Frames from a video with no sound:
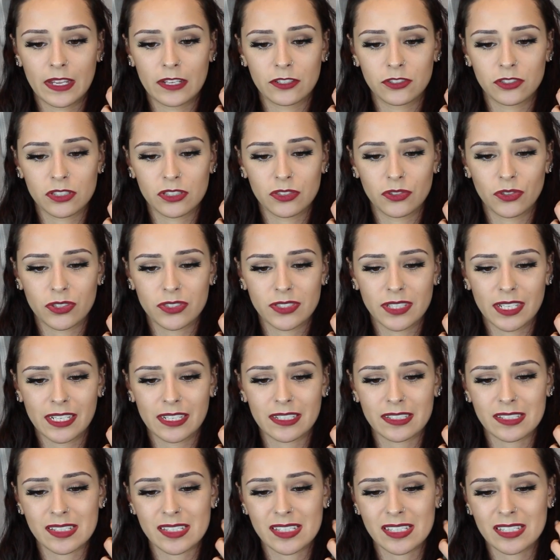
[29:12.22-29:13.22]
It just looks like
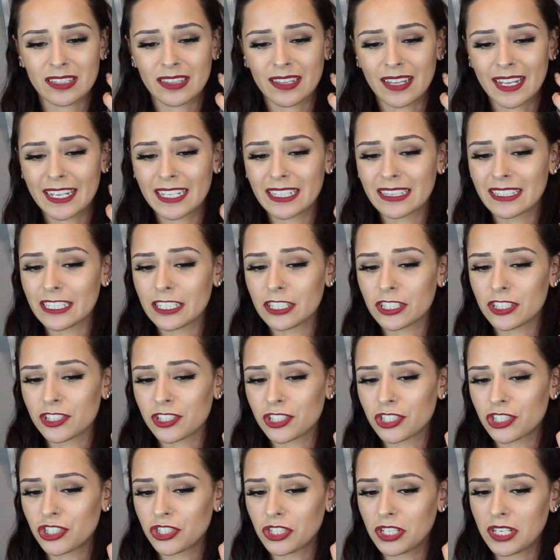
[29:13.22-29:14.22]
a slightly
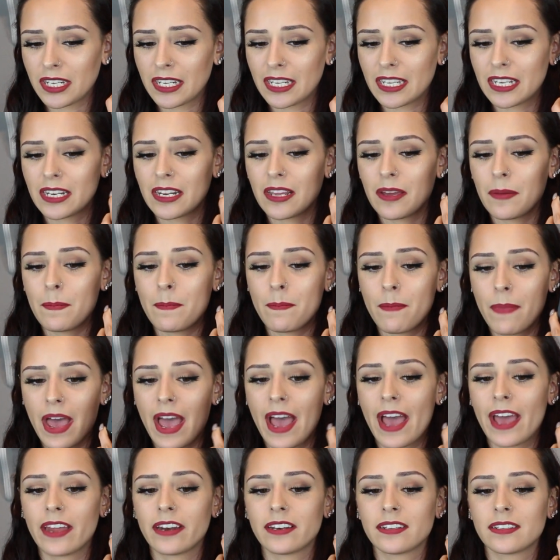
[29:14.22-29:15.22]
sheen
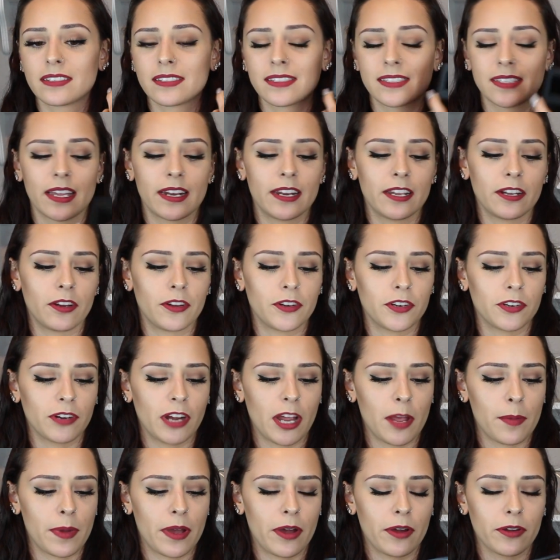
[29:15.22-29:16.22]
matte setting under
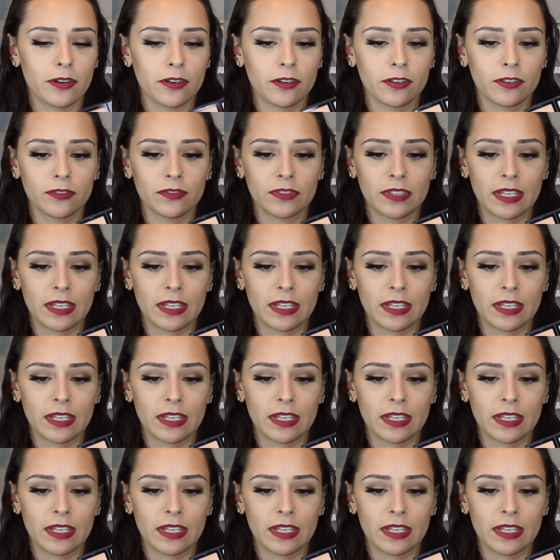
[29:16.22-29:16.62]
eye powder.